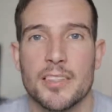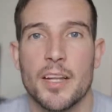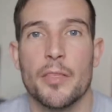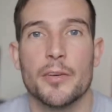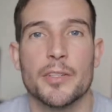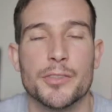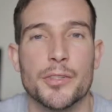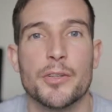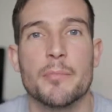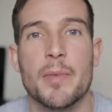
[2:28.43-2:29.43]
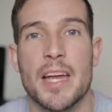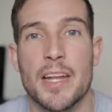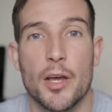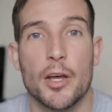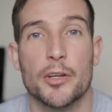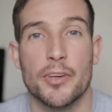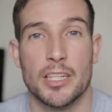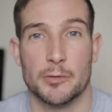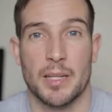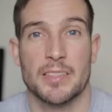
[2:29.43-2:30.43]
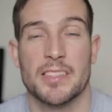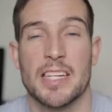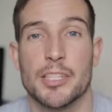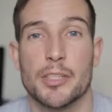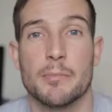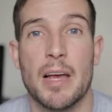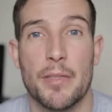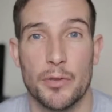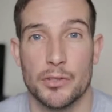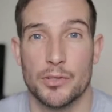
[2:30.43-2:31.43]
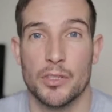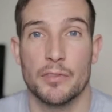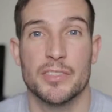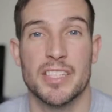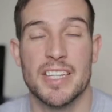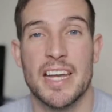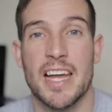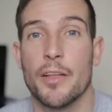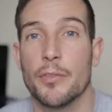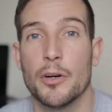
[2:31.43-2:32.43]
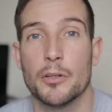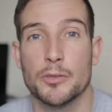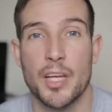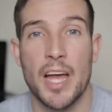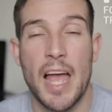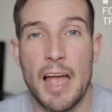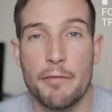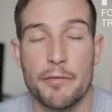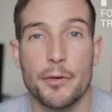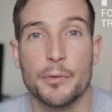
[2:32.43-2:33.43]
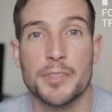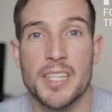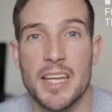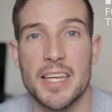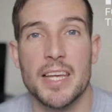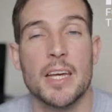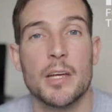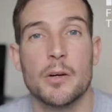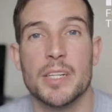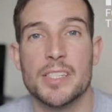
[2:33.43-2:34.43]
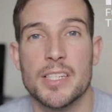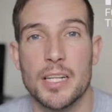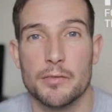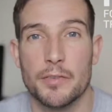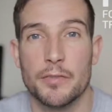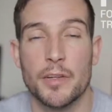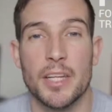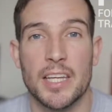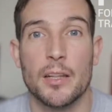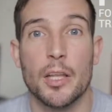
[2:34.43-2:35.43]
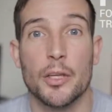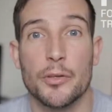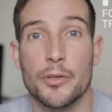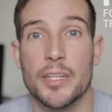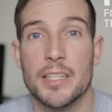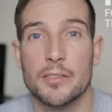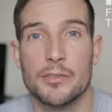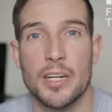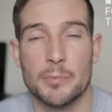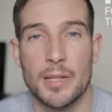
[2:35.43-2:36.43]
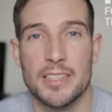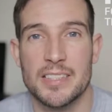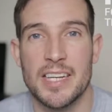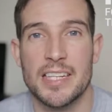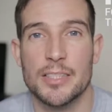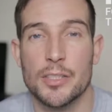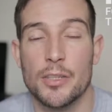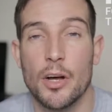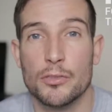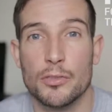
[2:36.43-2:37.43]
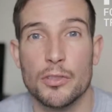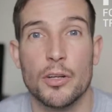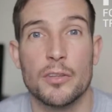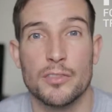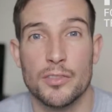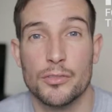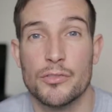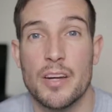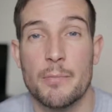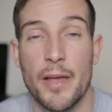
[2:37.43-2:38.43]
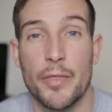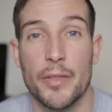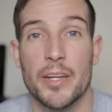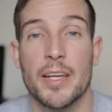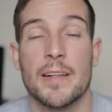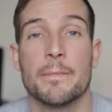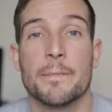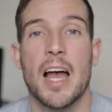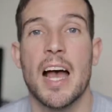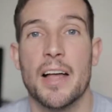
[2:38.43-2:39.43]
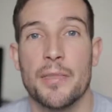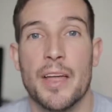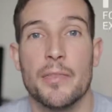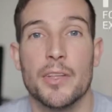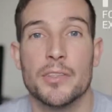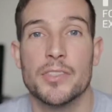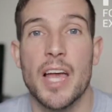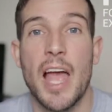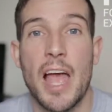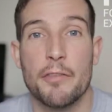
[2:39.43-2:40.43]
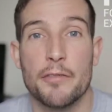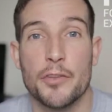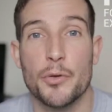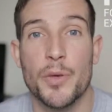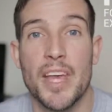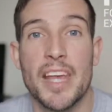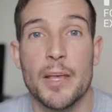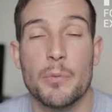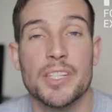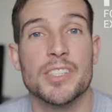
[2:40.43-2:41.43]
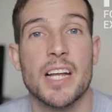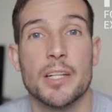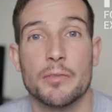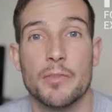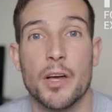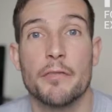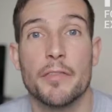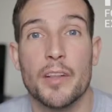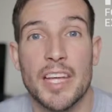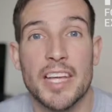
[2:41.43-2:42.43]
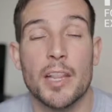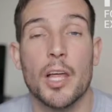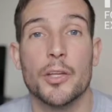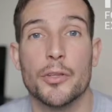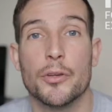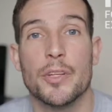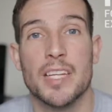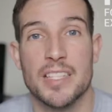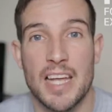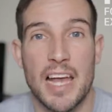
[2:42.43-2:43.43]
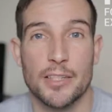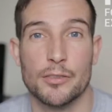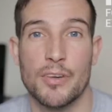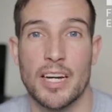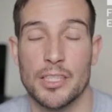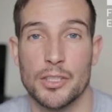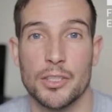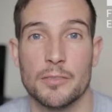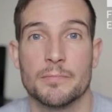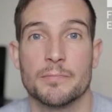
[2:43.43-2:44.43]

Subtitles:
Now, there are 2 main hair transplantation methods of today, and those are FUT, which stands for follicular unit transplantation, also known as the strip method, and then there's FUE, which stands for follicular unit extraction.